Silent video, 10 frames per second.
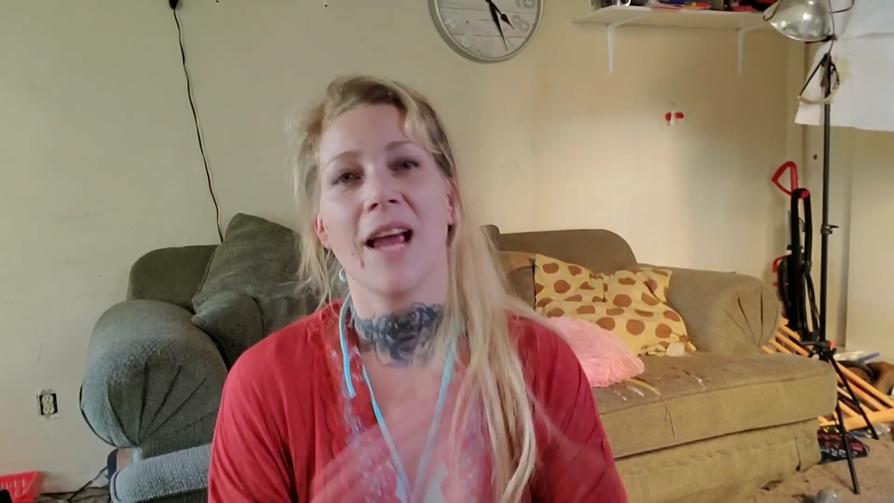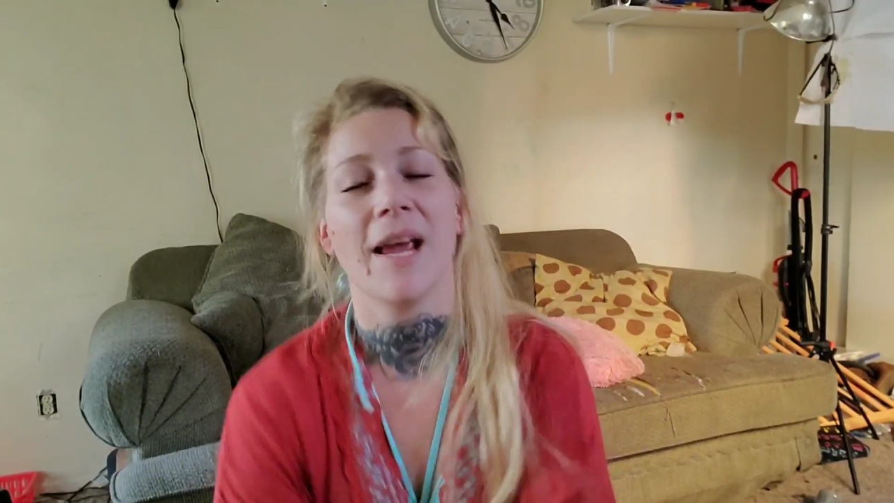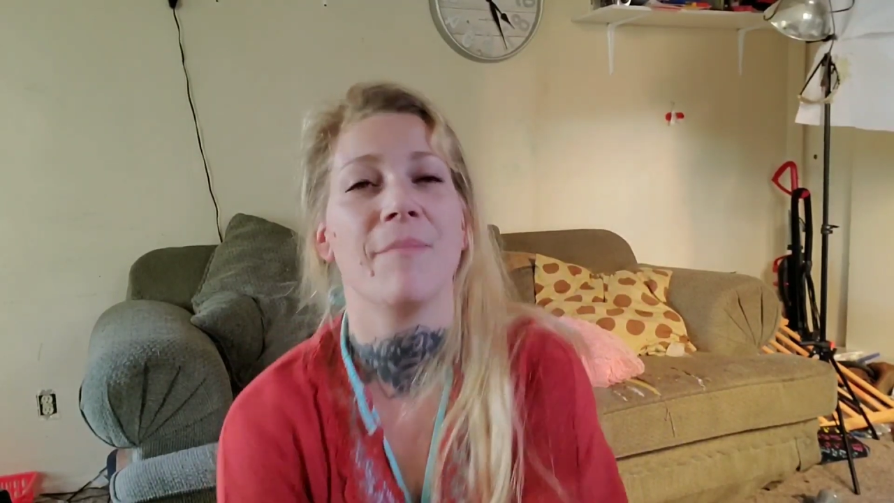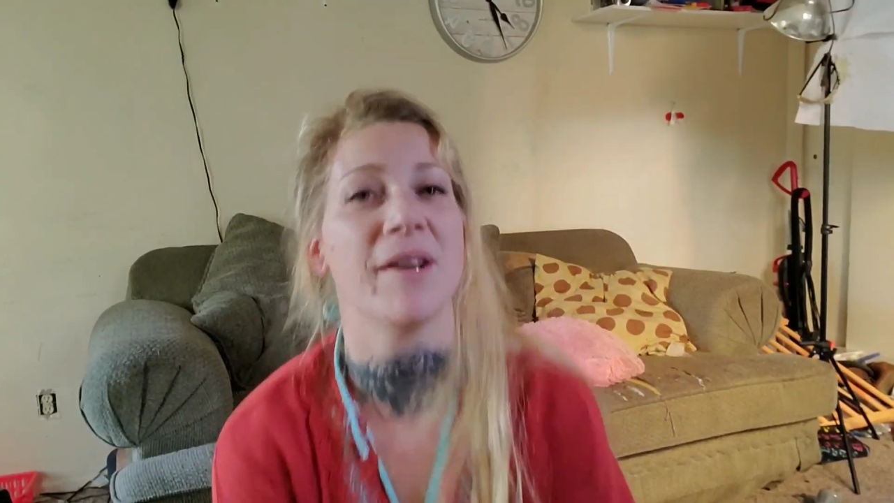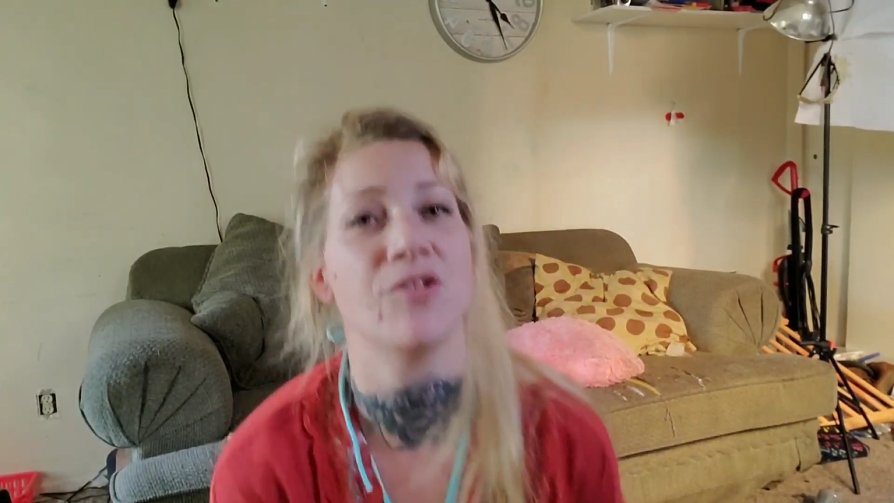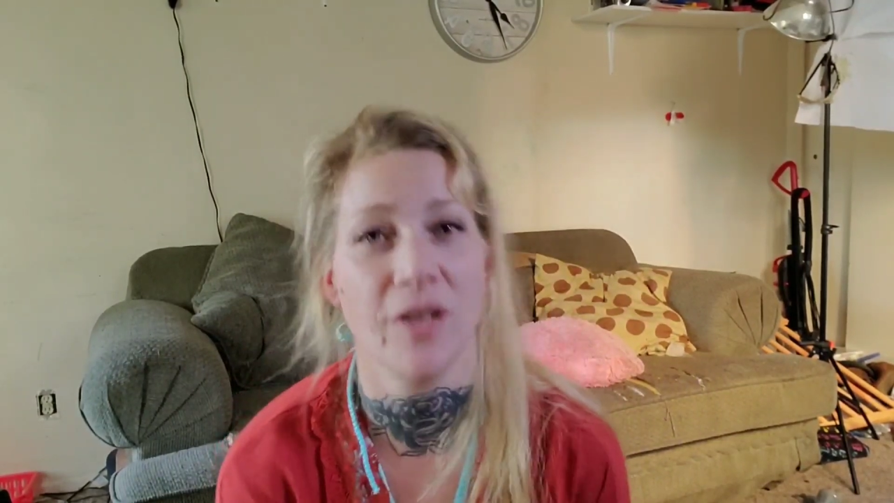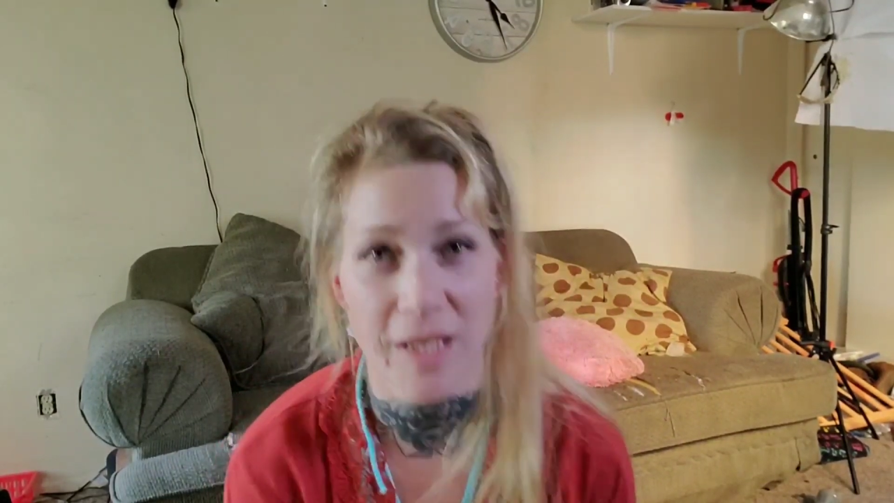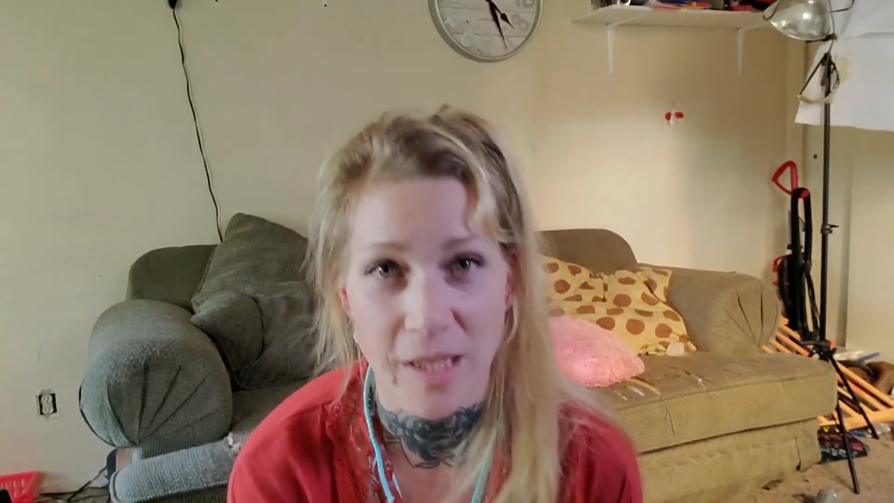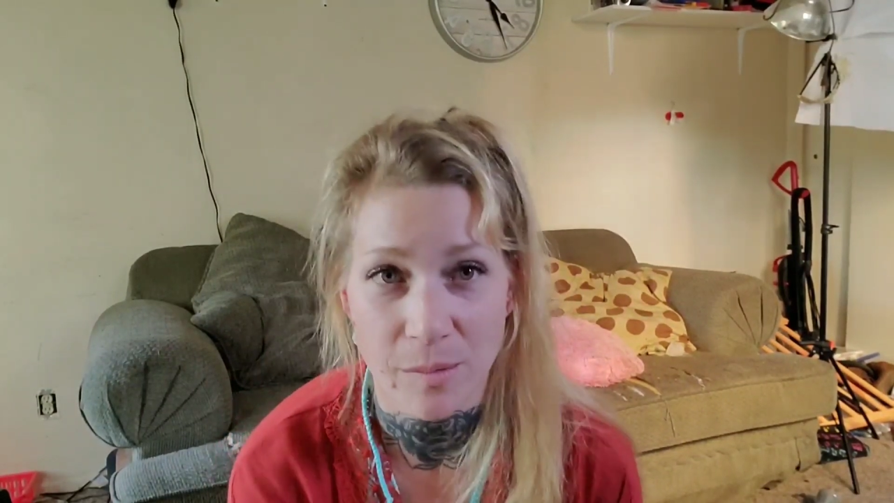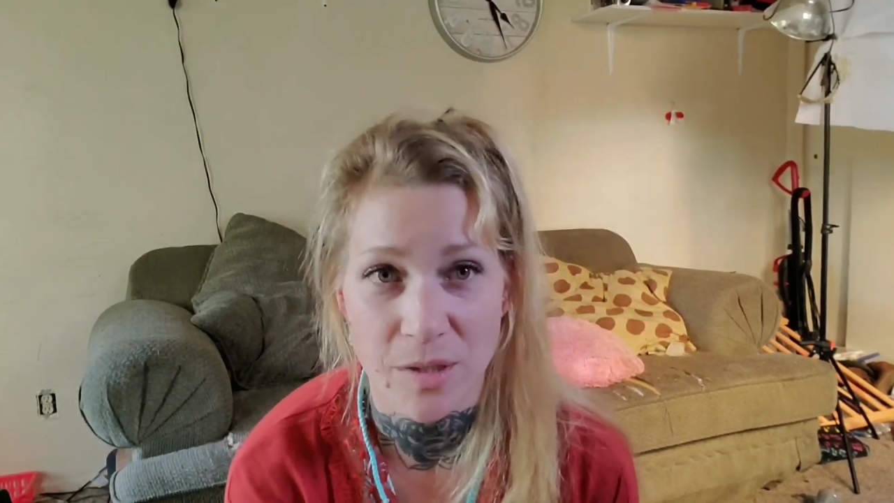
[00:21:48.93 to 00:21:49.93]
And my
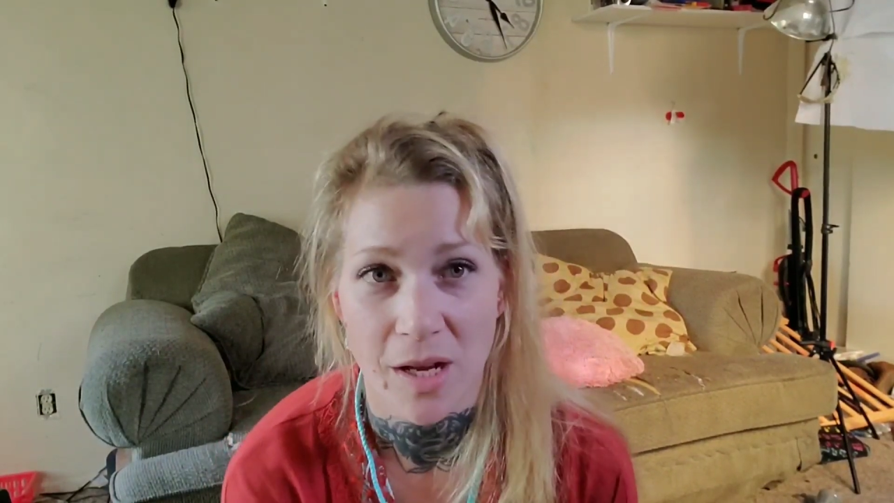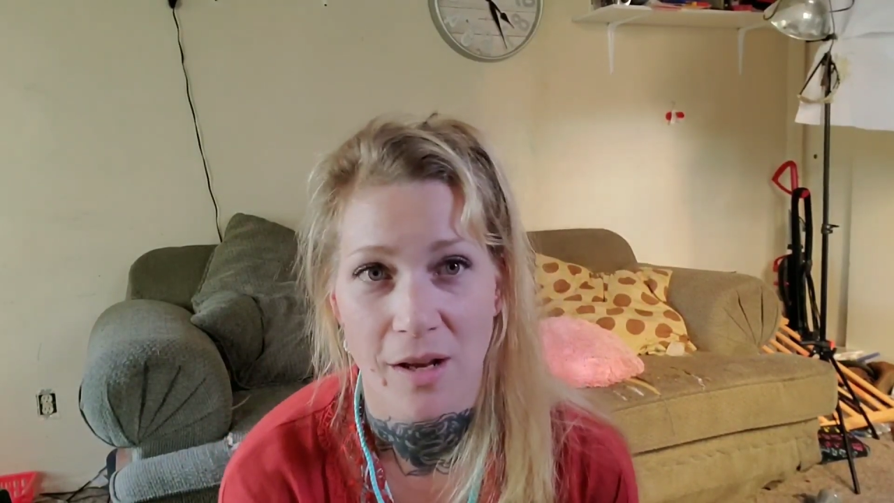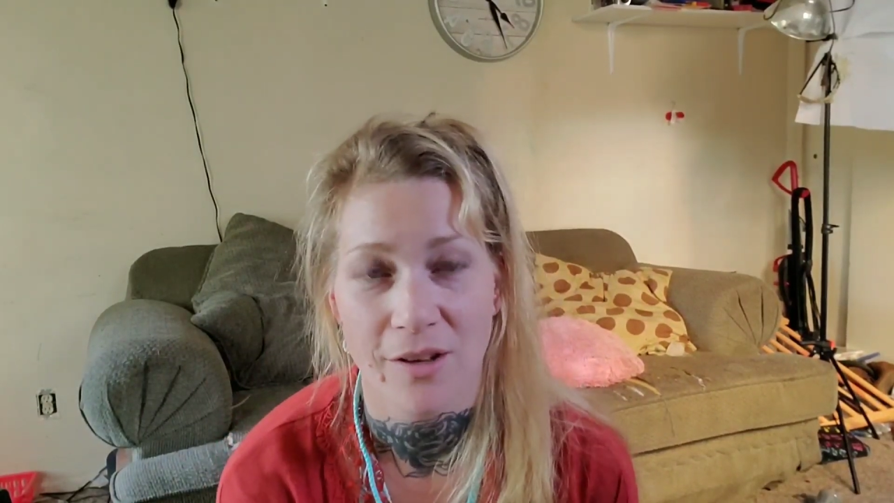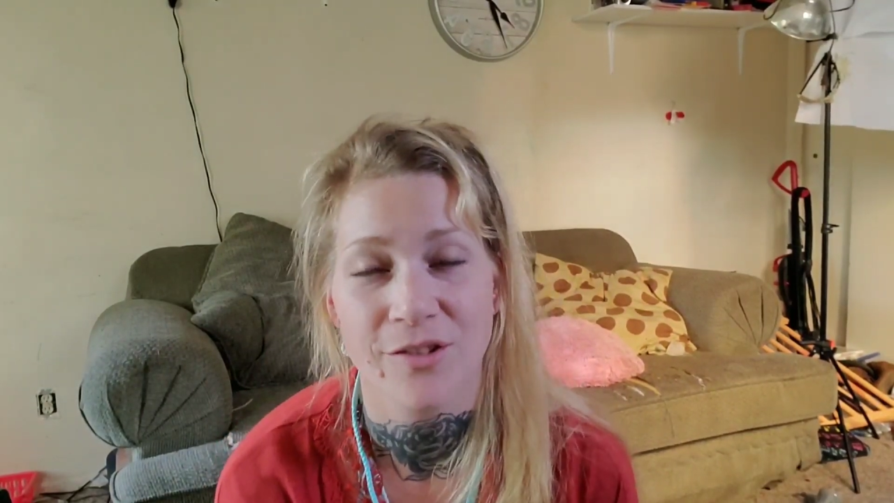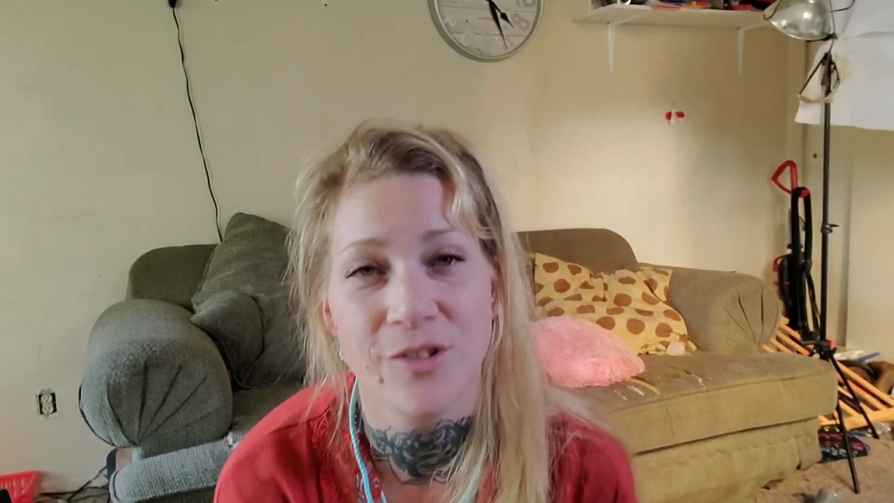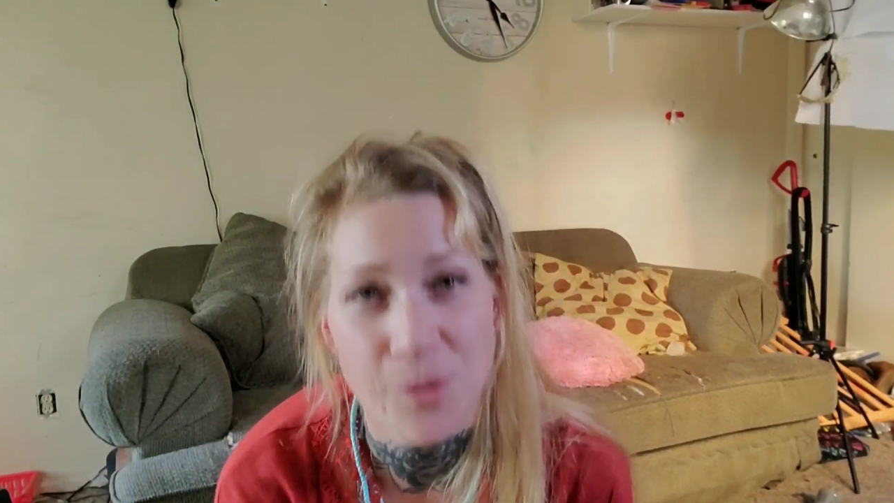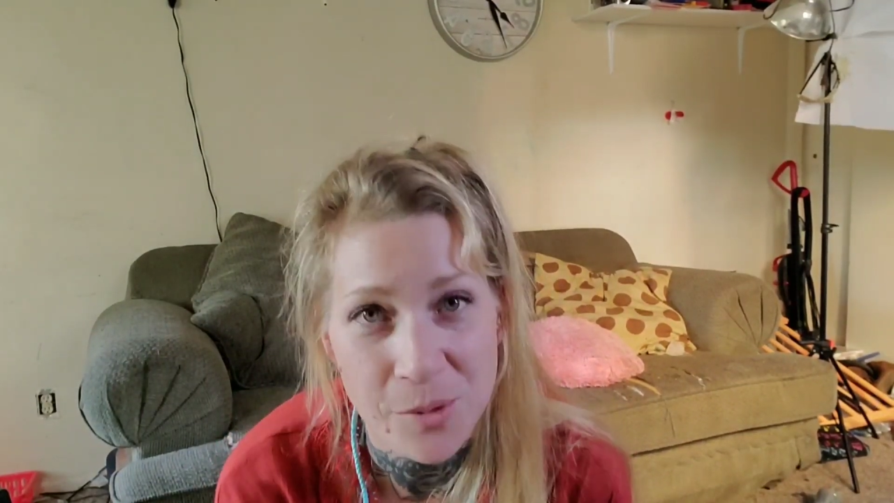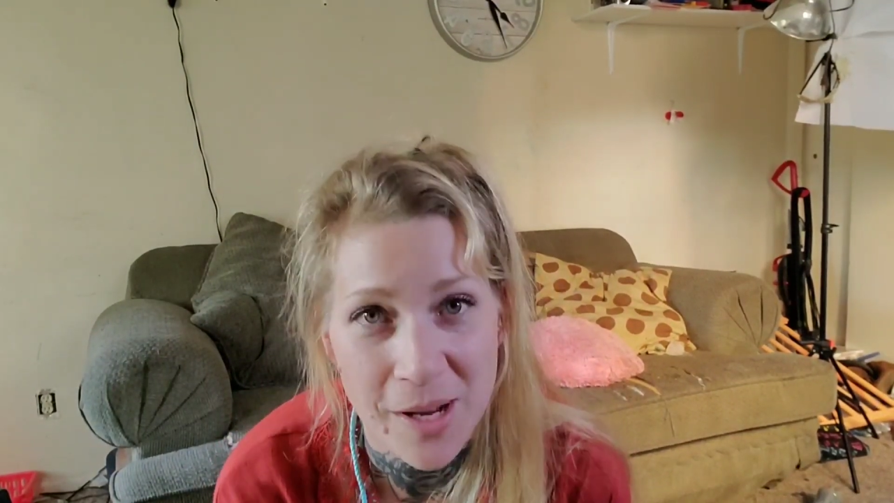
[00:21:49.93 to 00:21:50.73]
dreams do